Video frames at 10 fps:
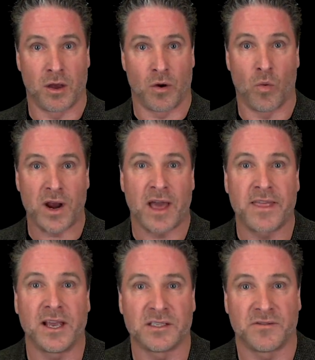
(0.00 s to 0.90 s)
what I
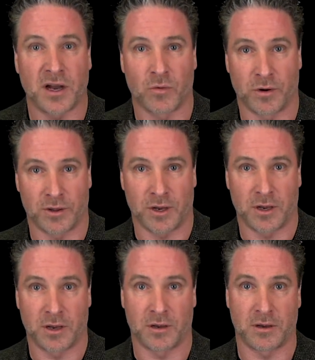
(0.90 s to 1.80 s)
think is fuckworthy.
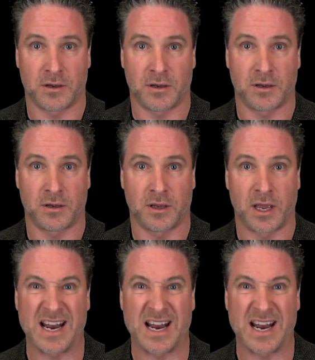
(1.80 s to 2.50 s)
And